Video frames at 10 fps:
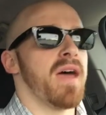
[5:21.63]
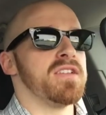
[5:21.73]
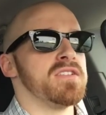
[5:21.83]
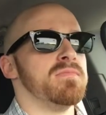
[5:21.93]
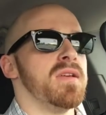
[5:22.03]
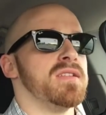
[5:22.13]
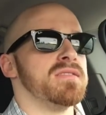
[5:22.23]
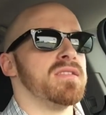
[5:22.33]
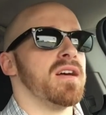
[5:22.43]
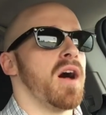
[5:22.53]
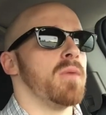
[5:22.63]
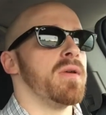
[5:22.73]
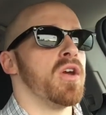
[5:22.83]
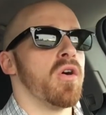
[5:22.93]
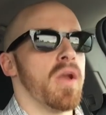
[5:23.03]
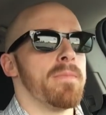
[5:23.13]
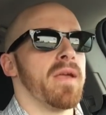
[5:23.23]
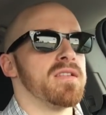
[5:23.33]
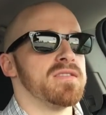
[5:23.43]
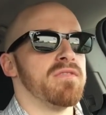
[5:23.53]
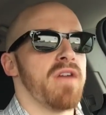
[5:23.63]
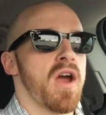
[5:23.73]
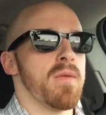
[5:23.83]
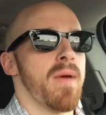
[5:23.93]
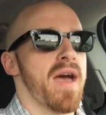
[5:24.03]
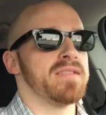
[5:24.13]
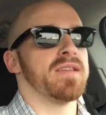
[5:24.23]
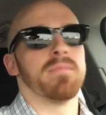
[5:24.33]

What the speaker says: That just means I'll be going up against the very best.